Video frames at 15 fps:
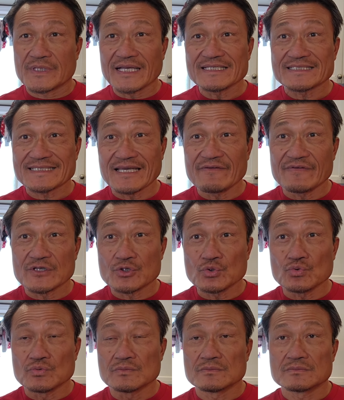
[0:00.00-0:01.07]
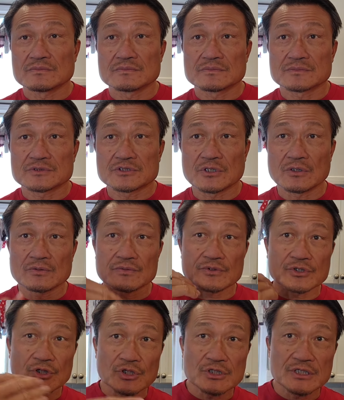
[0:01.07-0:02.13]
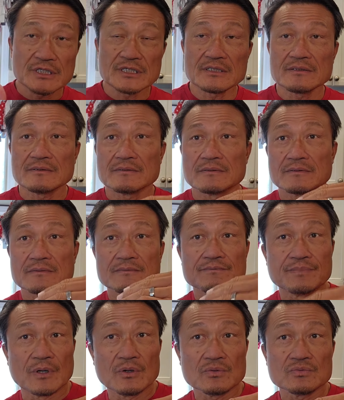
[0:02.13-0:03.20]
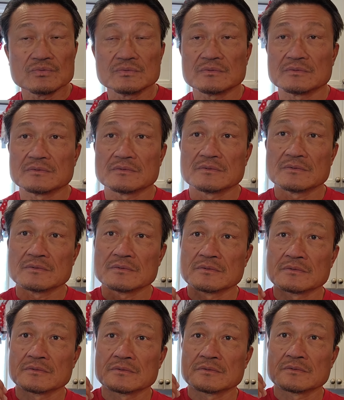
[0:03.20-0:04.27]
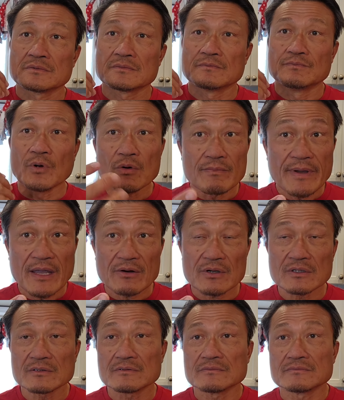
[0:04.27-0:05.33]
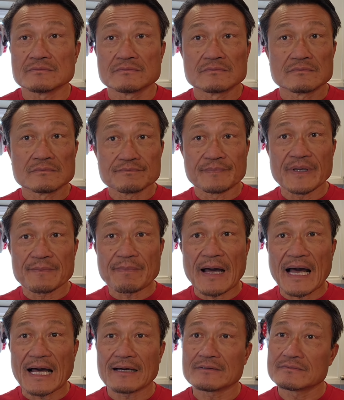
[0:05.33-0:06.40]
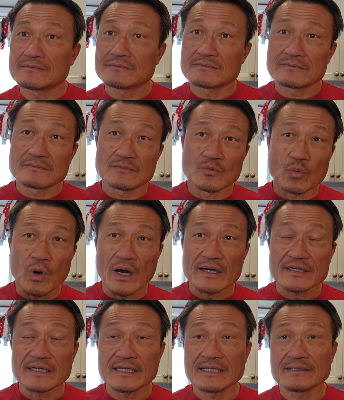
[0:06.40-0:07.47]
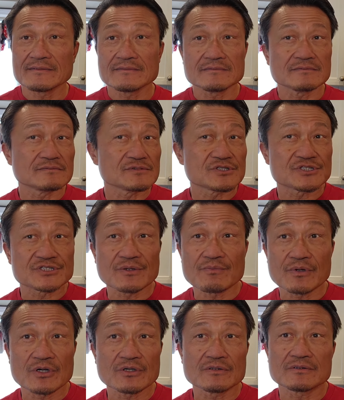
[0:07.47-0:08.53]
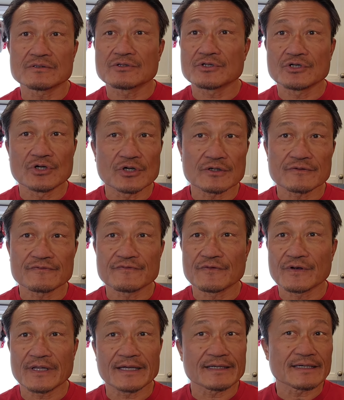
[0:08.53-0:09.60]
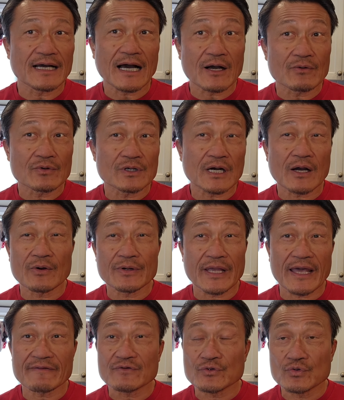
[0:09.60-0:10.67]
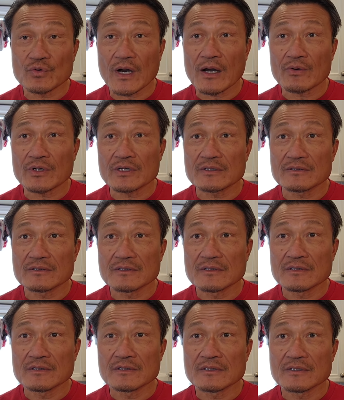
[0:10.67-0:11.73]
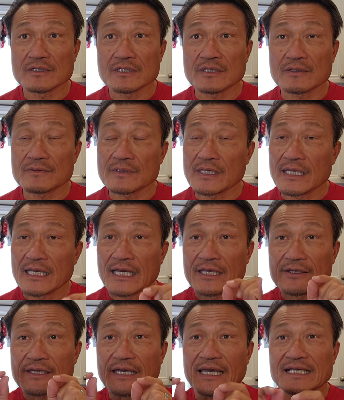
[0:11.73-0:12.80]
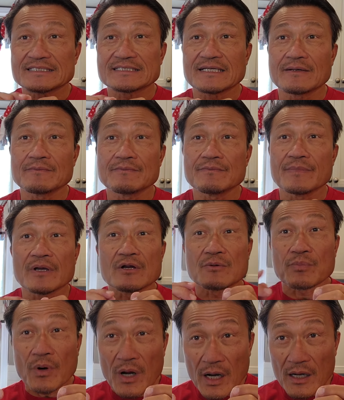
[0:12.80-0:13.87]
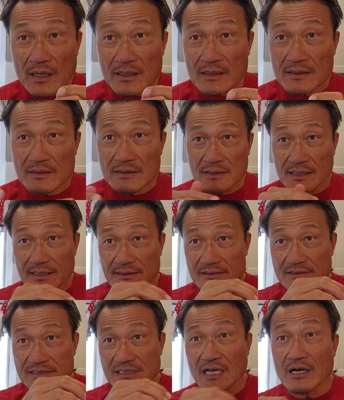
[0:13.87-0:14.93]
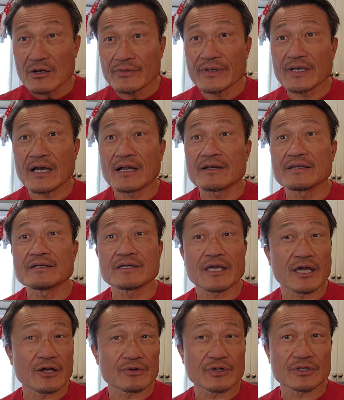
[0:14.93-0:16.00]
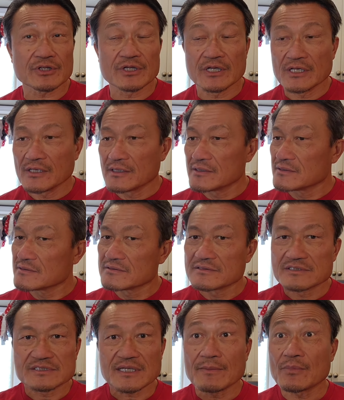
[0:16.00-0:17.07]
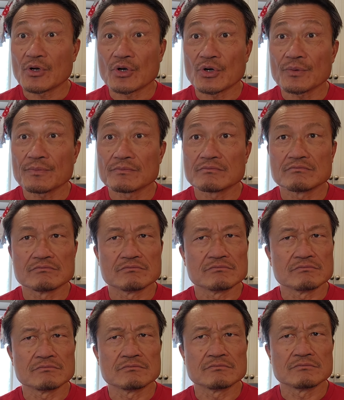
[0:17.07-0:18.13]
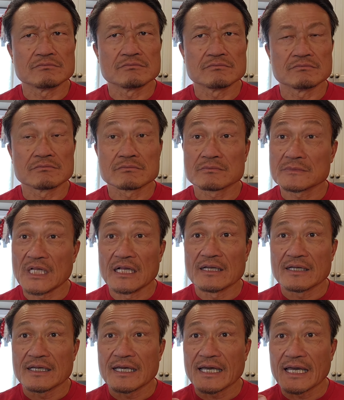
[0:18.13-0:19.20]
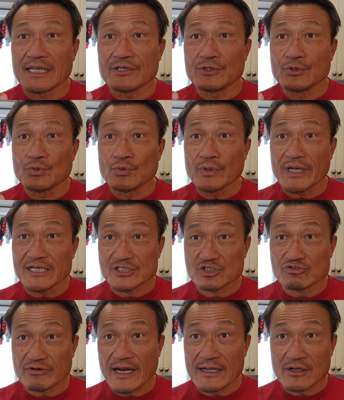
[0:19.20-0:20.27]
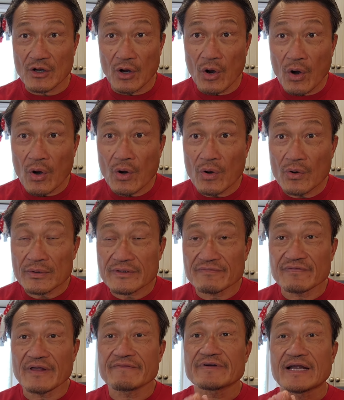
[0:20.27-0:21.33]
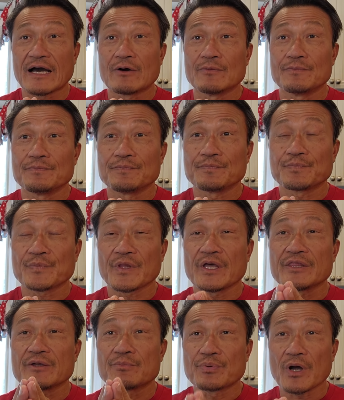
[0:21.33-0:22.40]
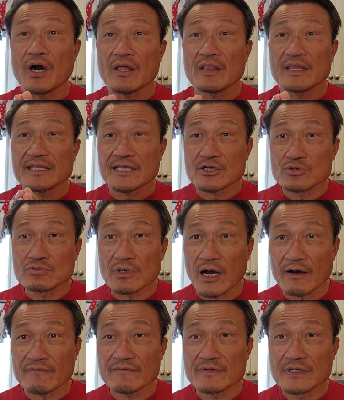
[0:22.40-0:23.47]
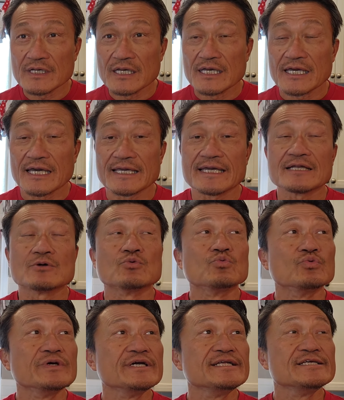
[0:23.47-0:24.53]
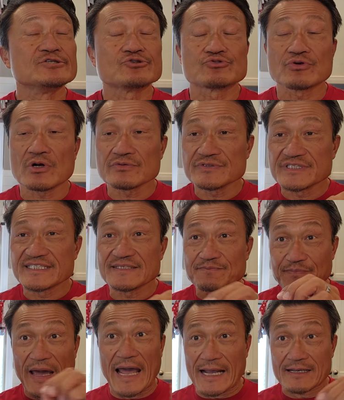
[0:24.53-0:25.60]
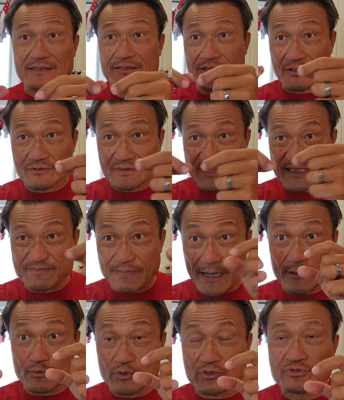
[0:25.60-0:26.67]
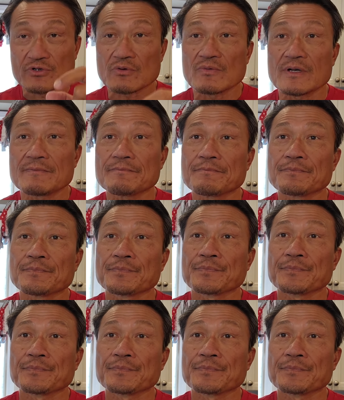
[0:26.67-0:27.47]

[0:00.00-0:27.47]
Thanksgiving too. So turkey, bone, bone marrow, big pot, water in, simmer, cook for like hour, hour and a half to two hour you know. You can add some marrow broth, like celery, onion, carrot, some herb. Mm. And you extract all the flavor out. And the broth, let it cool off. And get a really strong zip bag, you know, zip bag, really strong one.